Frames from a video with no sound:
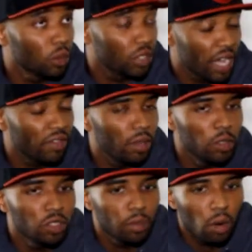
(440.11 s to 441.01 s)
which you're having that
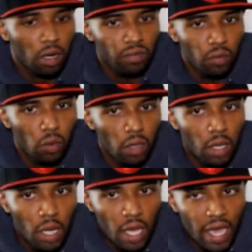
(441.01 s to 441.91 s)
music party for.
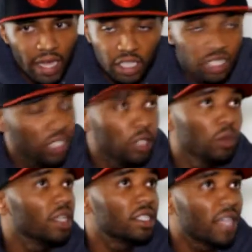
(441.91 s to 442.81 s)
And it's just a
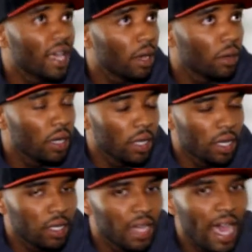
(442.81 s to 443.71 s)
unique sound, and
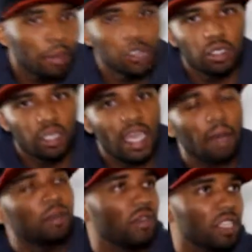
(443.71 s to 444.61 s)
it captures and
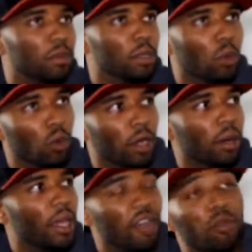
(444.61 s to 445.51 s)
captivates people
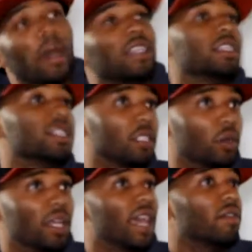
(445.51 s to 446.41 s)
where everybody's listening to it
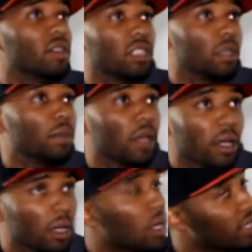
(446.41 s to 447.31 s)
and they have it in a CD
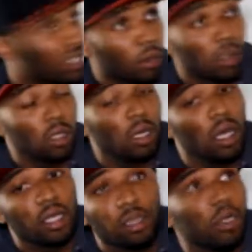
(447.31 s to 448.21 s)
player. Similar
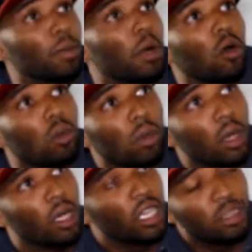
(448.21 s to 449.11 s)
to Big Poe.
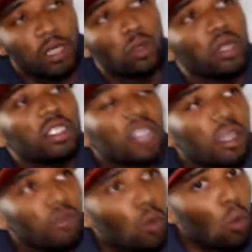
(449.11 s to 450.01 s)
He's been doing his
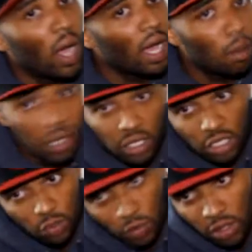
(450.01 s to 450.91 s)
thing for a while, but he
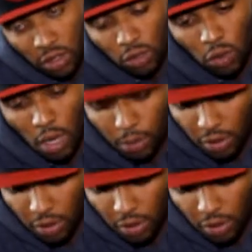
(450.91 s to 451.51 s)
just recently dropped